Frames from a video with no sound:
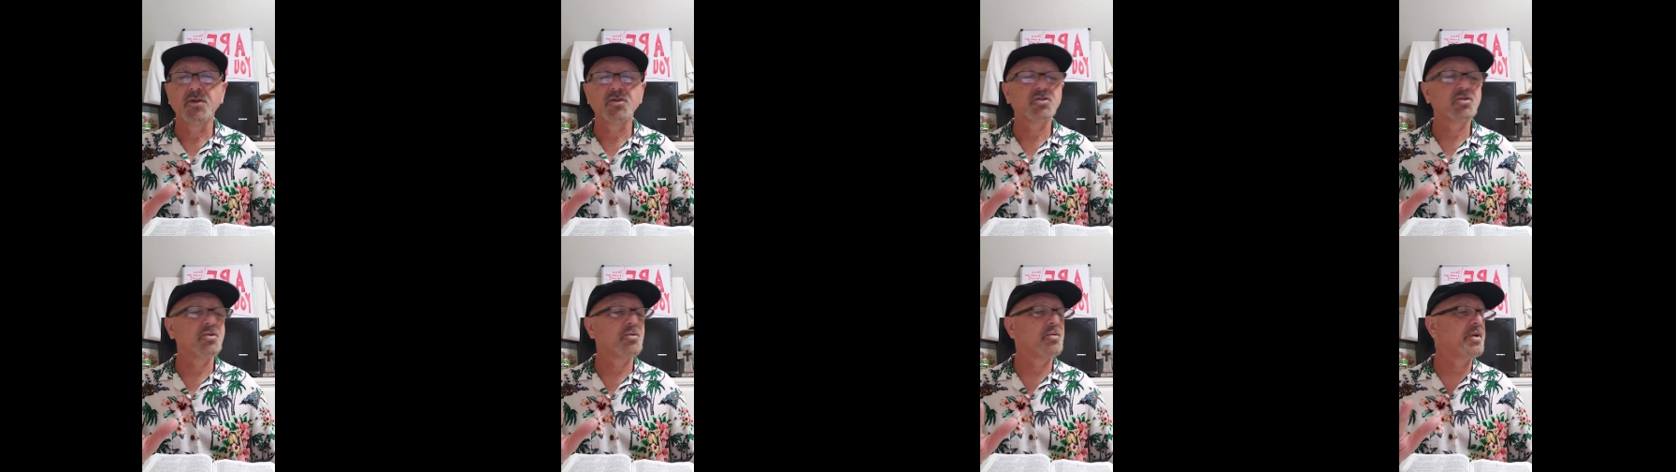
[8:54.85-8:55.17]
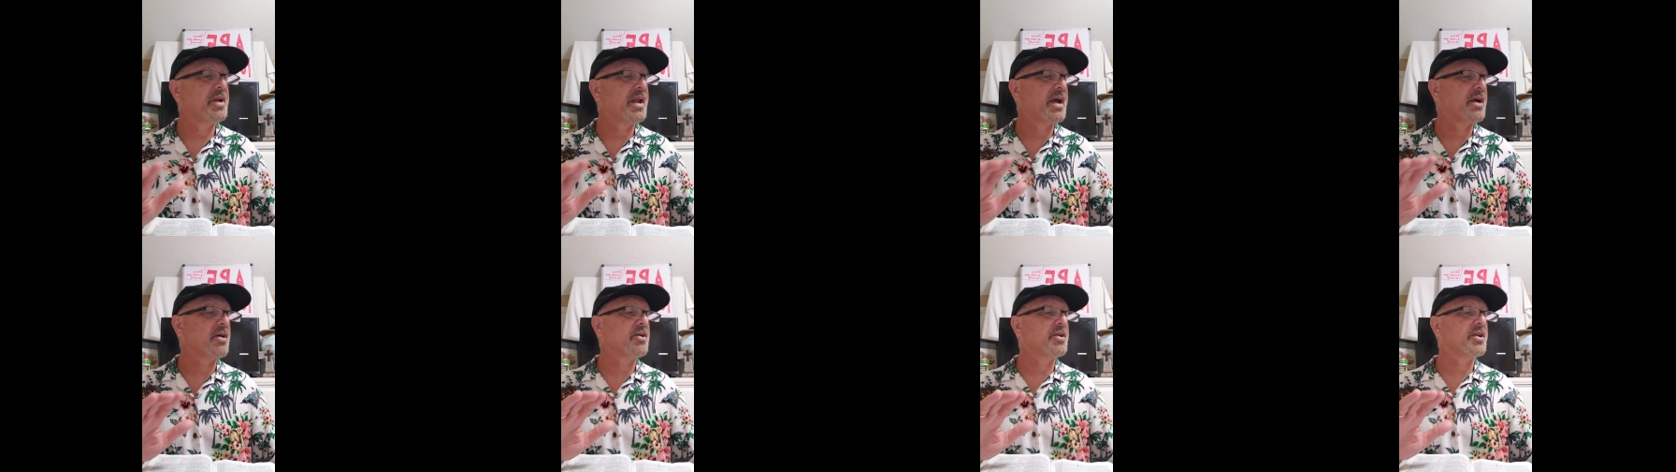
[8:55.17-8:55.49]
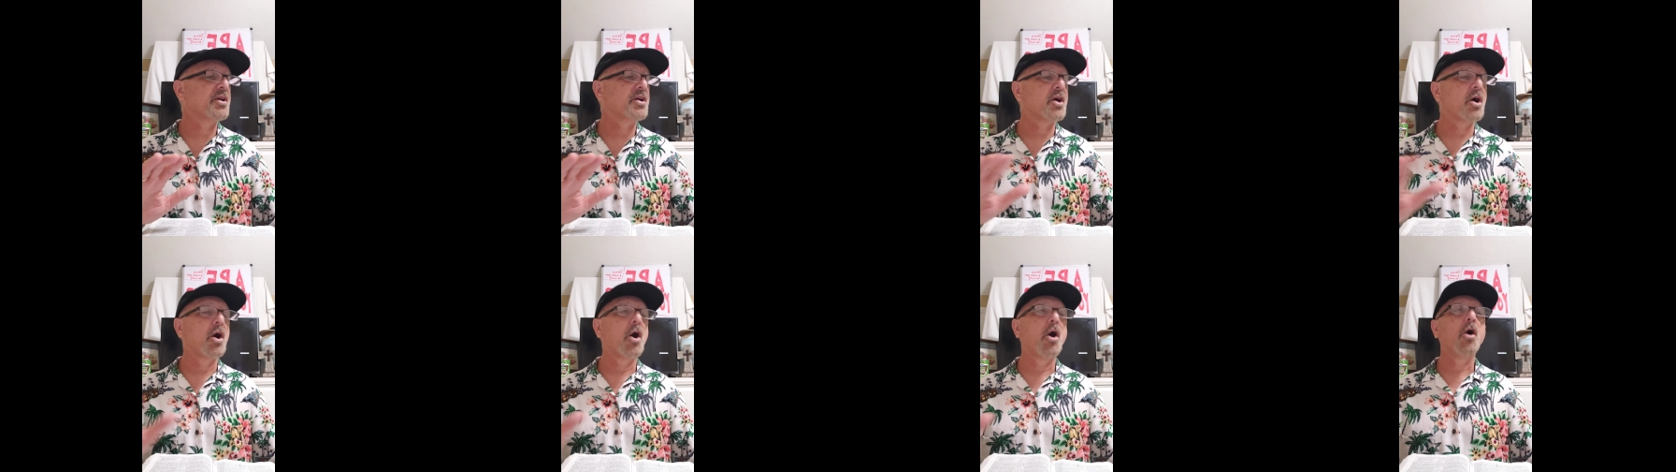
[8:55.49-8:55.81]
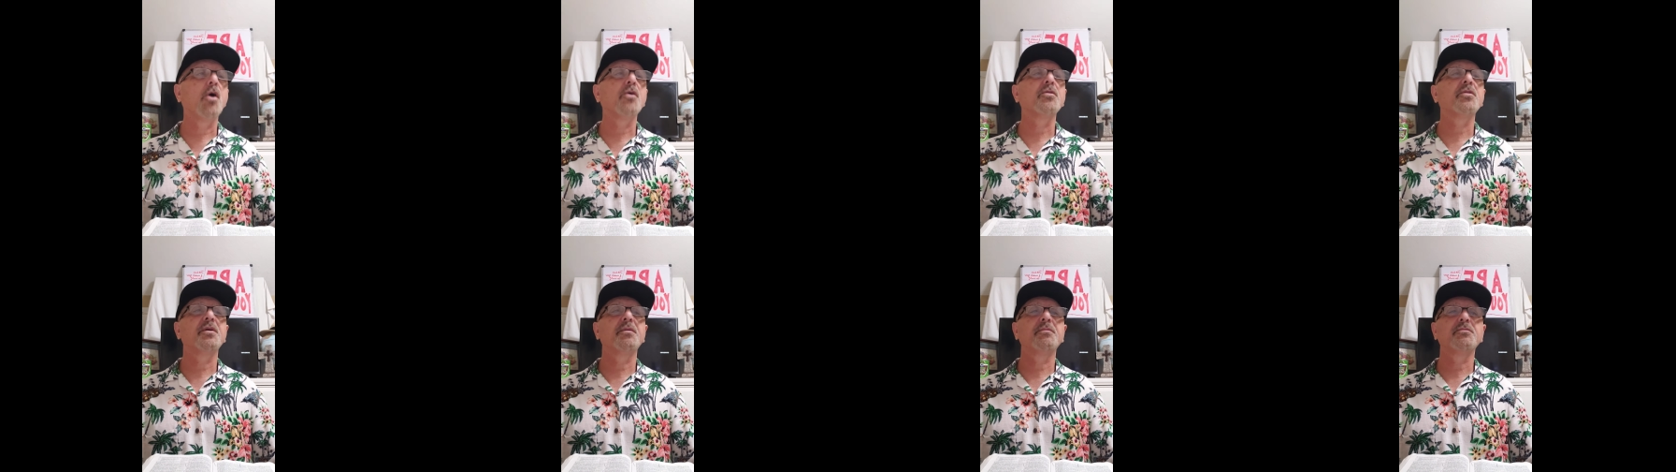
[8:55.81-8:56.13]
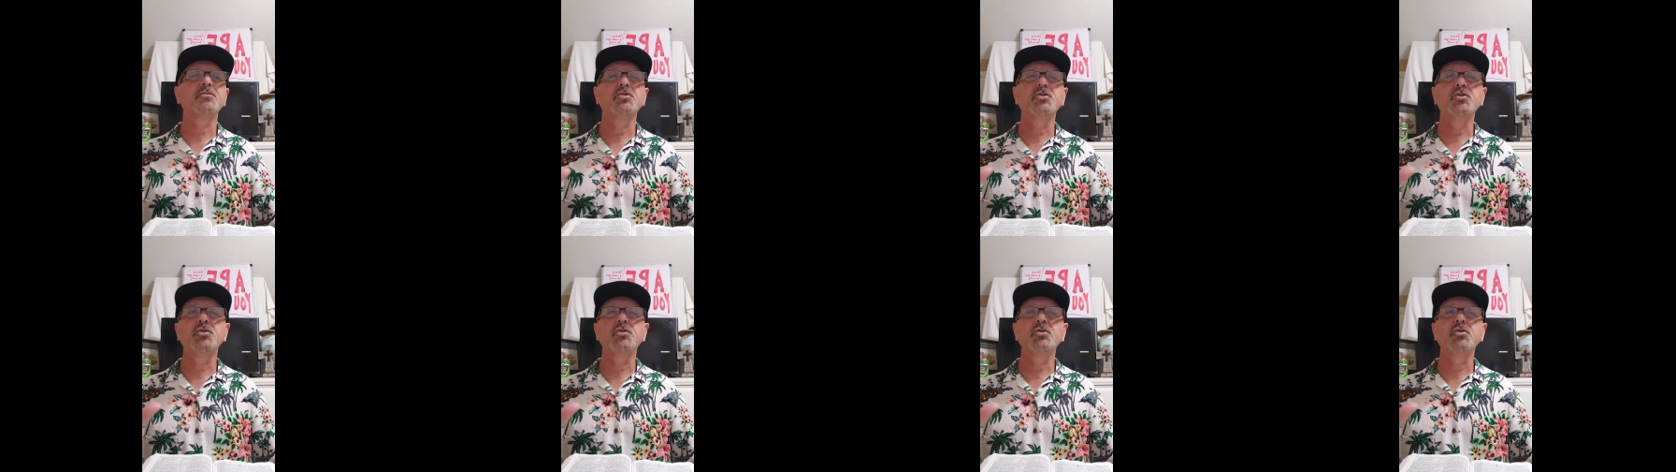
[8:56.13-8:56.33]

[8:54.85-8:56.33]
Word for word: so we're not gonna call them